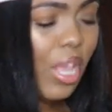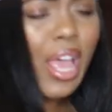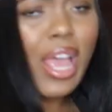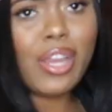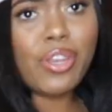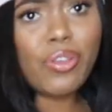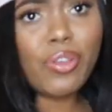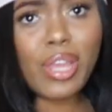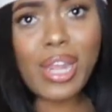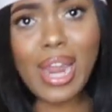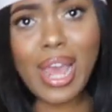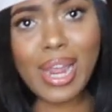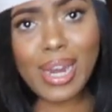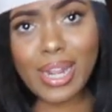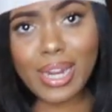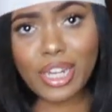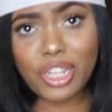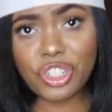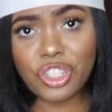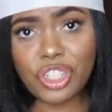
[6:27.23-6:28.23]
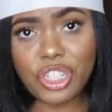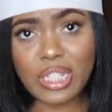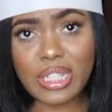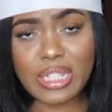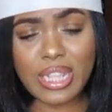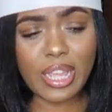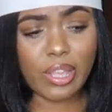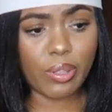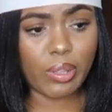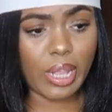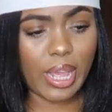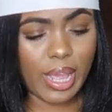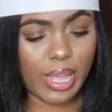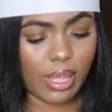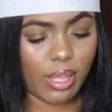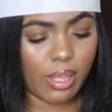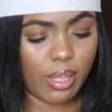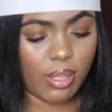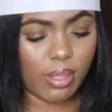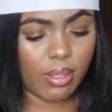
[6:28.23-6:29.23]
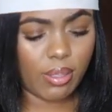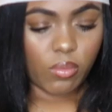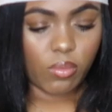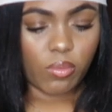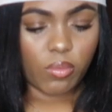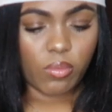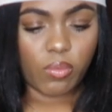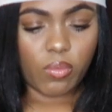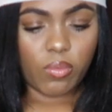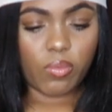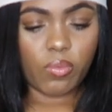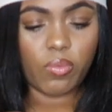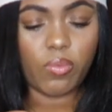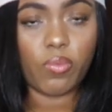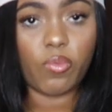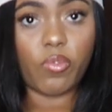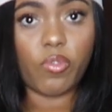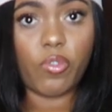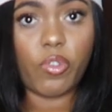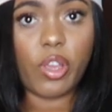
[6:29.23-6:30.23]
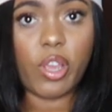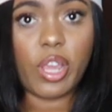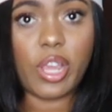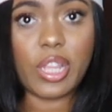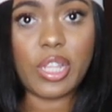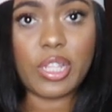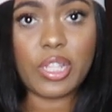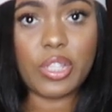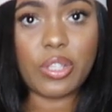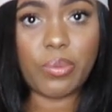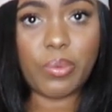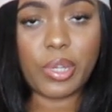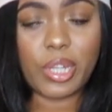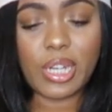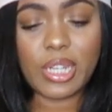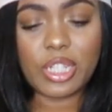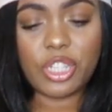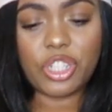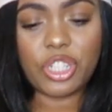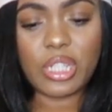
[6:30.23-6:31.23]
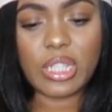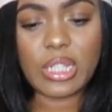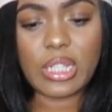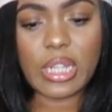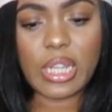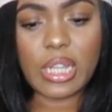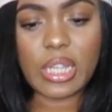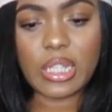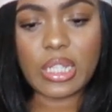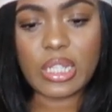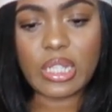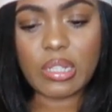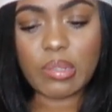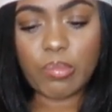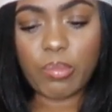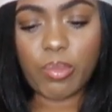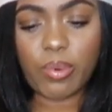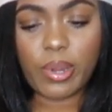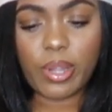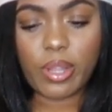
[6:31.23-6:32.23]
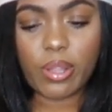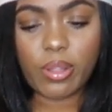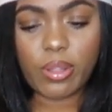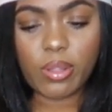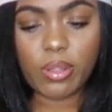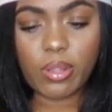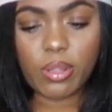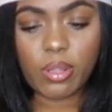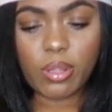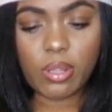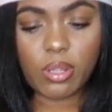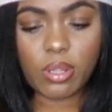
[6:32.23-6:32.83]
And you can add any cheese that you like. All right, so we're gonna just take a sprinkle